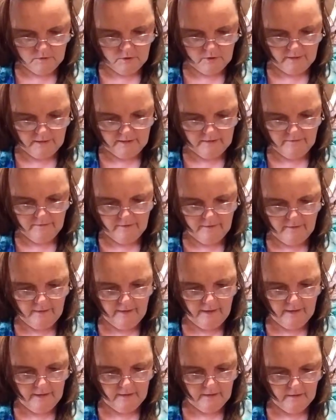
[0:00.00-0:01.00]
Trying to figure
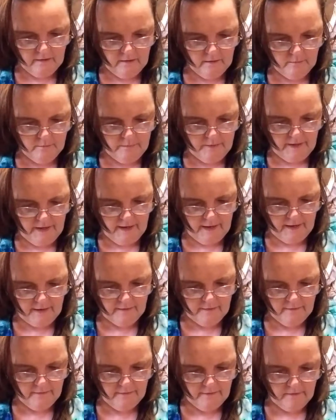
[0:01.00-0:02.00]
out how to
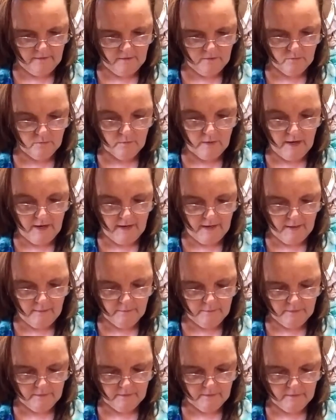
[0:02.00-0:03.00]
unpack,
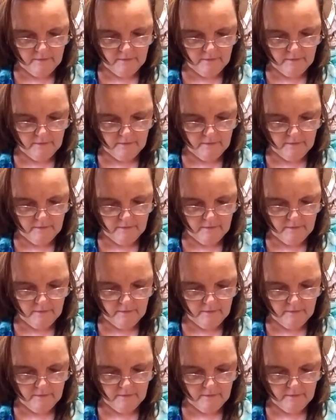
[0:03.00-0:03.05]
unwrap.